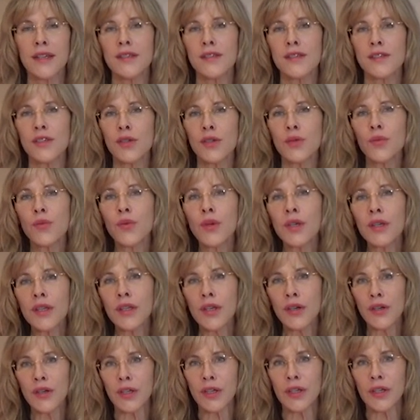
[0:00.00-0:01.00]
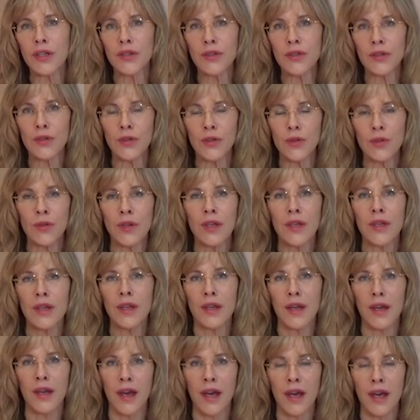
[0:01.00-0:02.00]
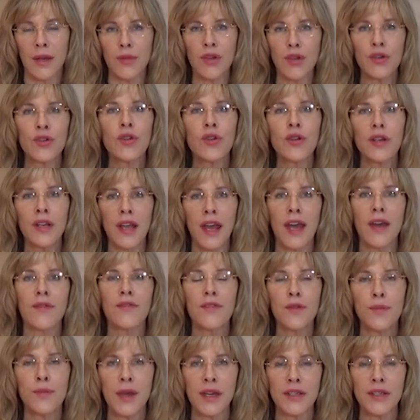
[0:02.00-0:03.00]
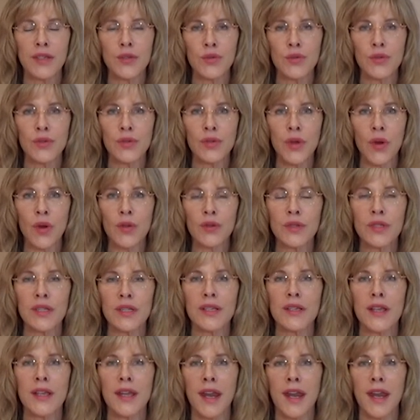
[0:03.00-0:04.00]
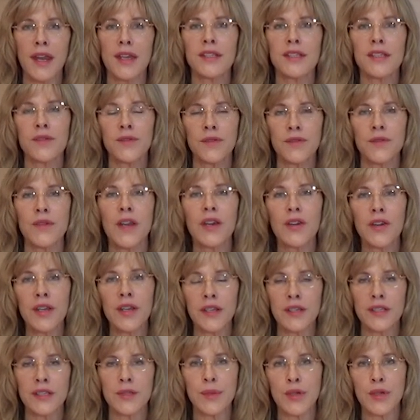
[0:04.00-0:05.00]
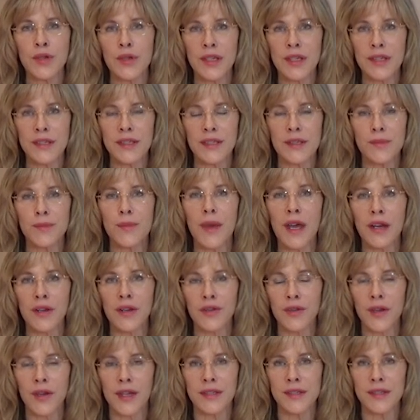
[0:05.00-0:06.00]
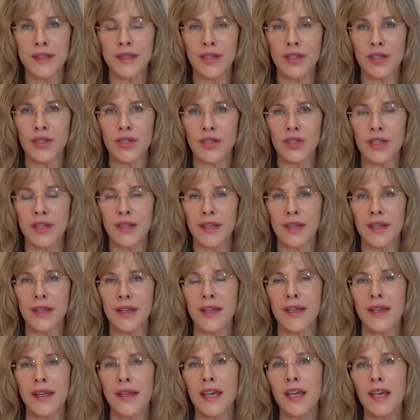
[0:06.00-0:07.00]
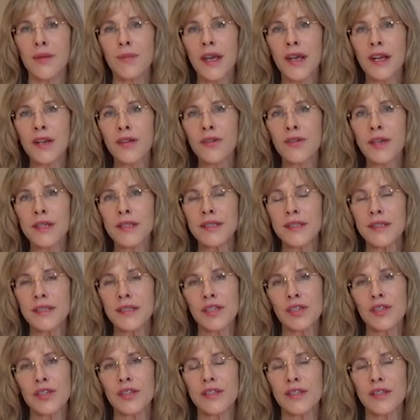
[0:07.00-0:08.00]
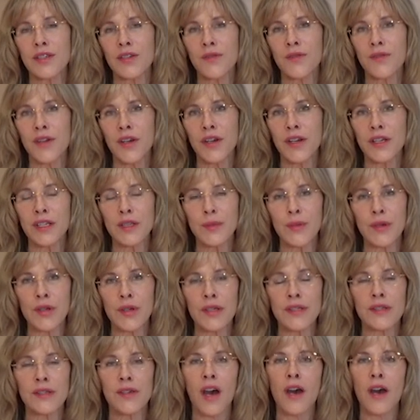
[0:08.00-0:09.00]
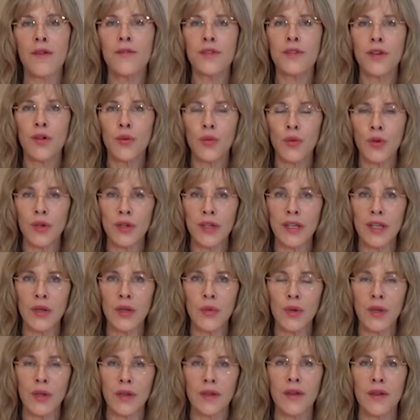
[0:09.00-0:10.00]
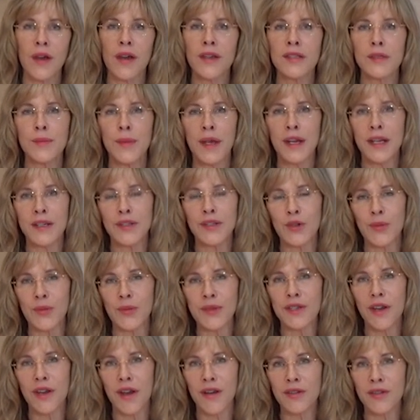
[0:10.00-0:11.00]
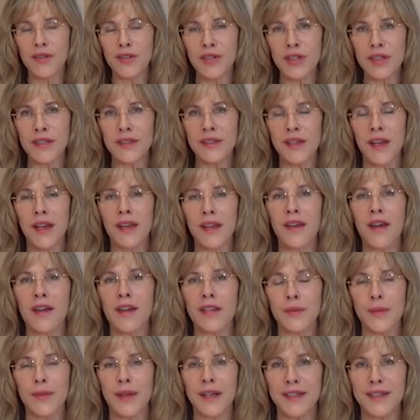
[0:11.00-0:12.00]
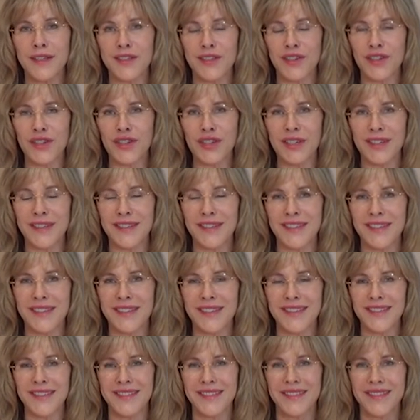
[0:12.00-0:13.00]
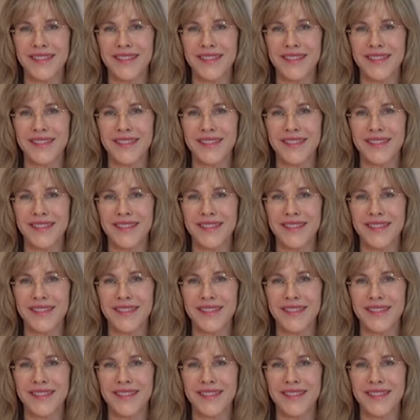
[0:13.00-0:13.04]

So you really are going to do you're going to have the best result in the hands of a very experienced medical esthetician. And medical estheticians that are very experienced often are working with cosmetic dermatologists and cosmetic surgeons.